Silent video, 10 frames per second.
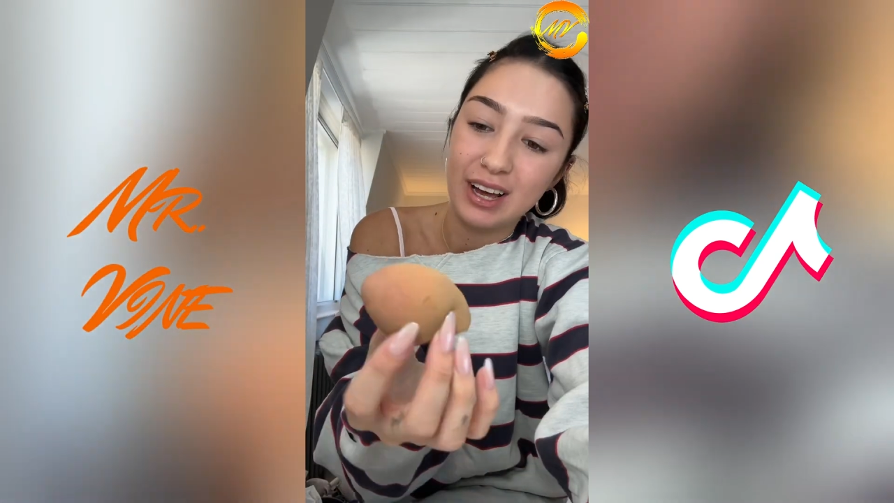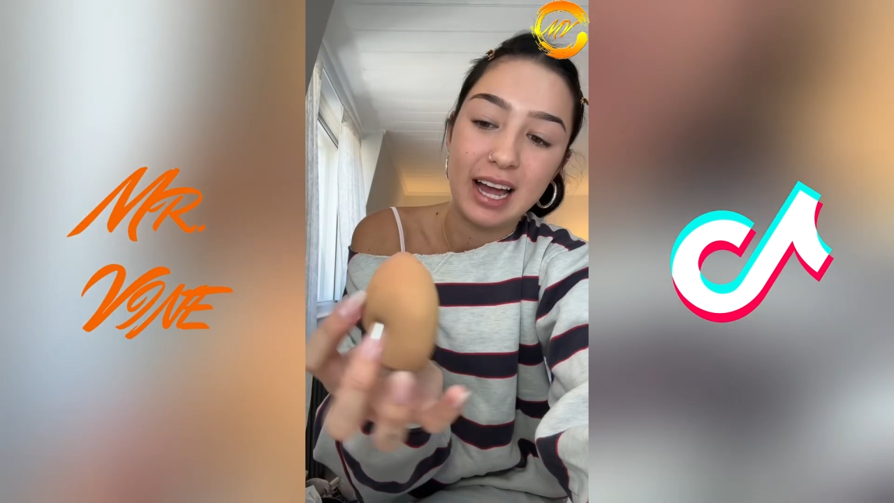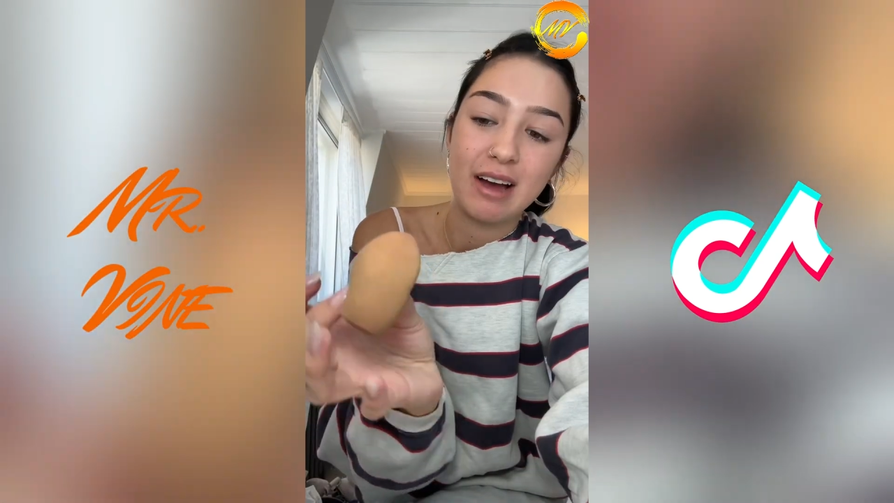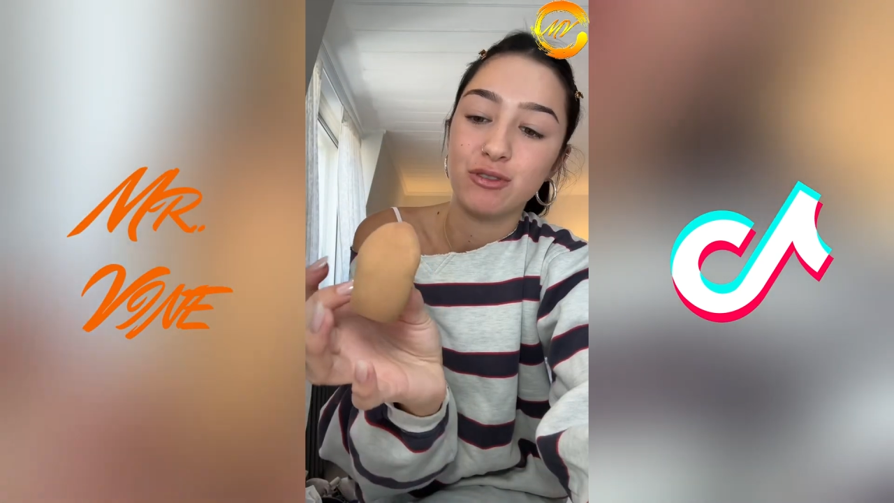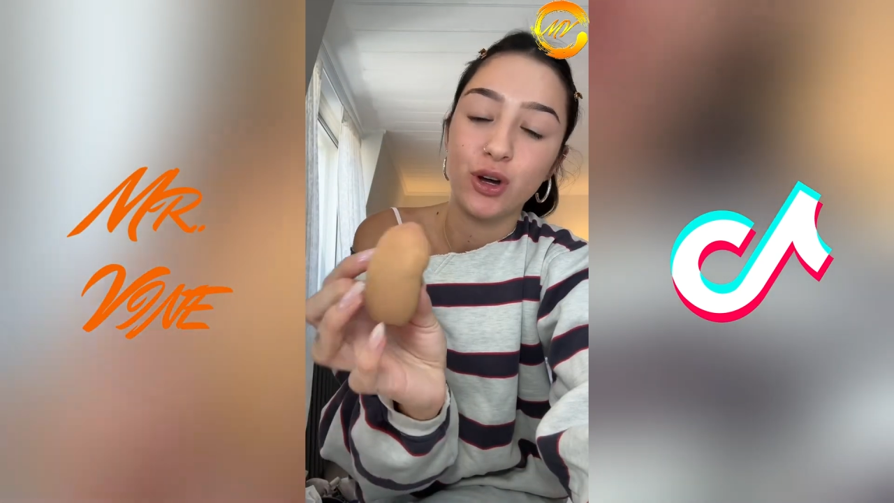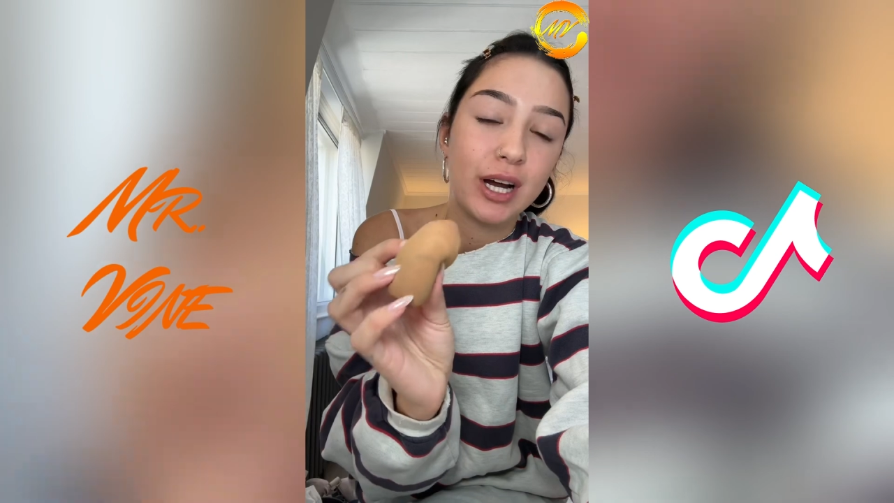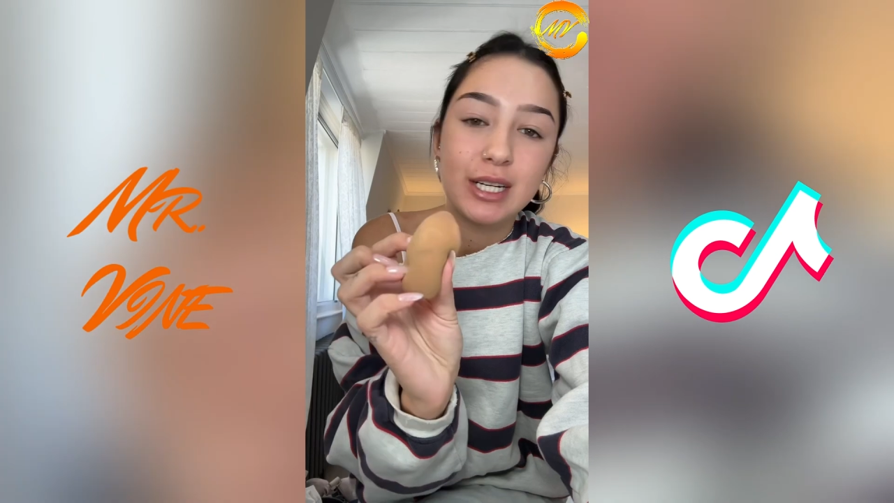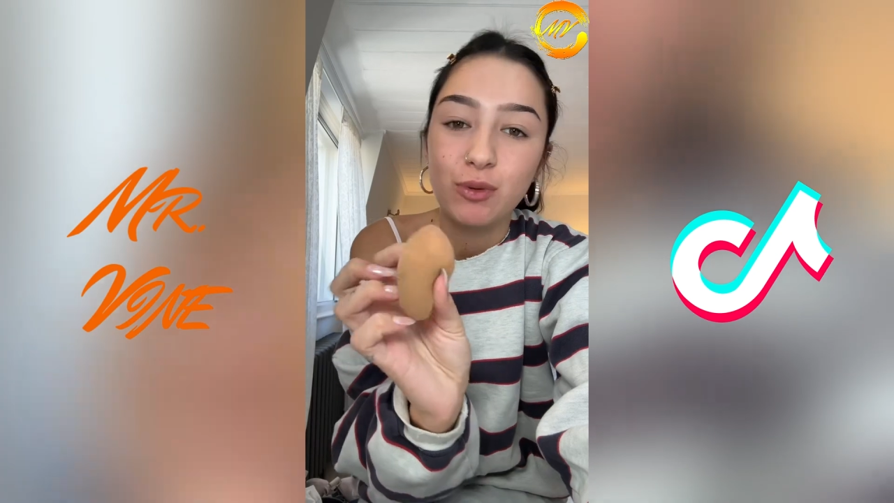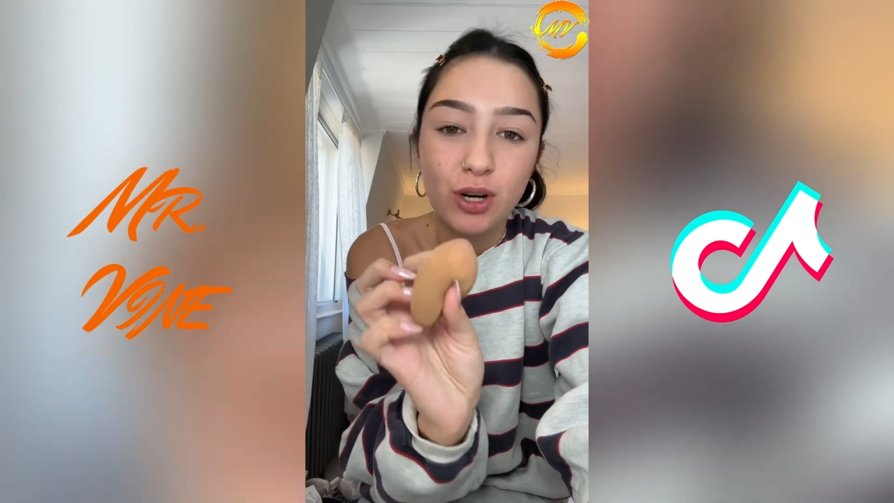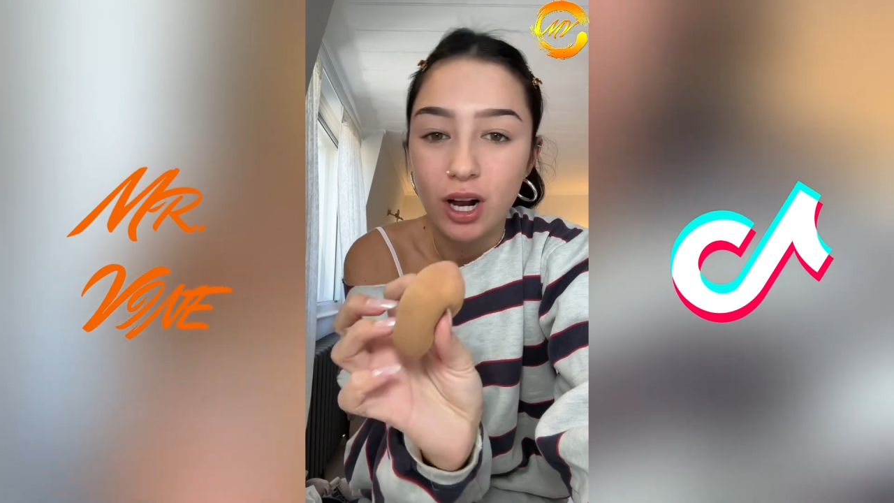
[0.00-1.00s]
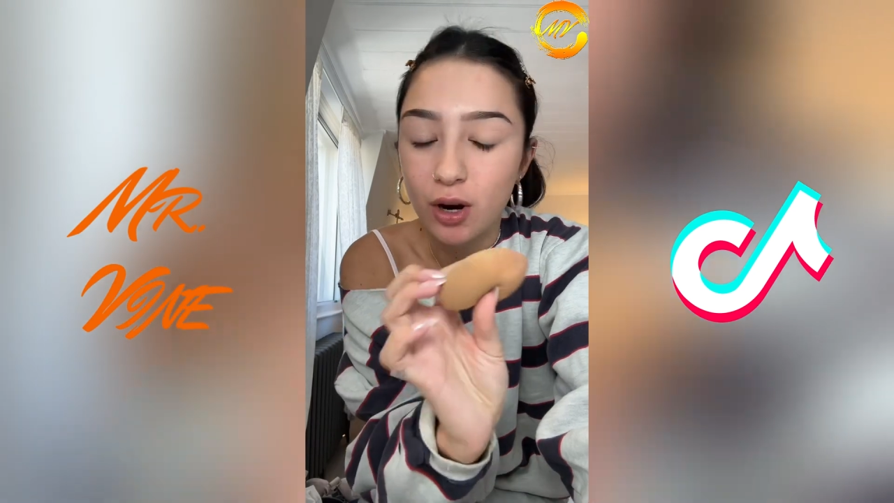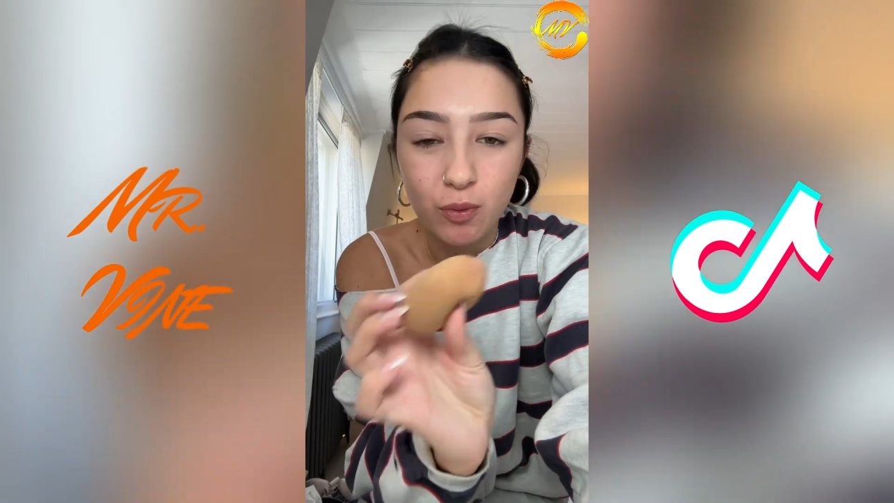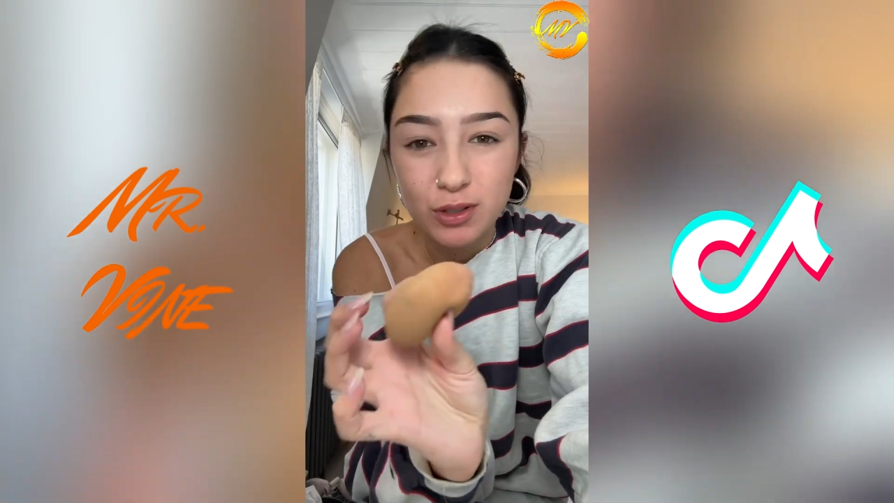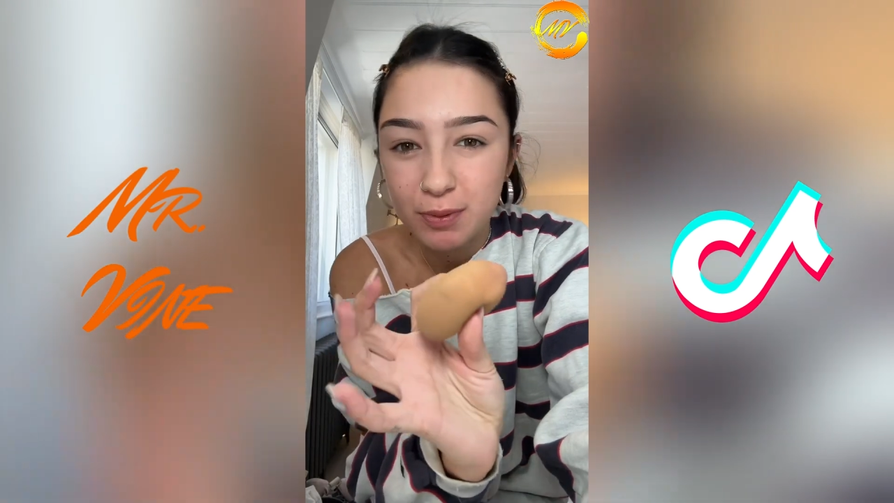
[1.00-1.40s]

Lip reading: I have no idea what color it was